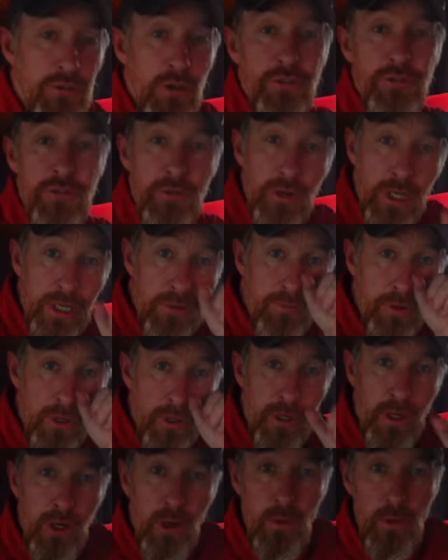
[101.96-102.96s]
just arrived
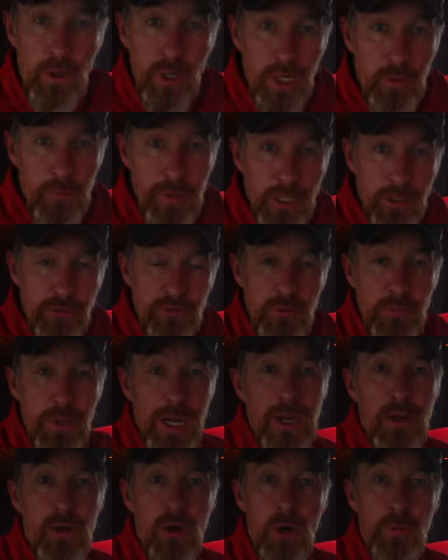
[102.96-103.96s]
there now. I managed to
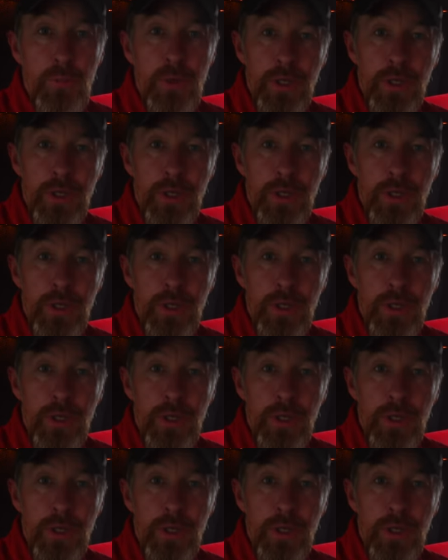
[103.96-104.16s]
park up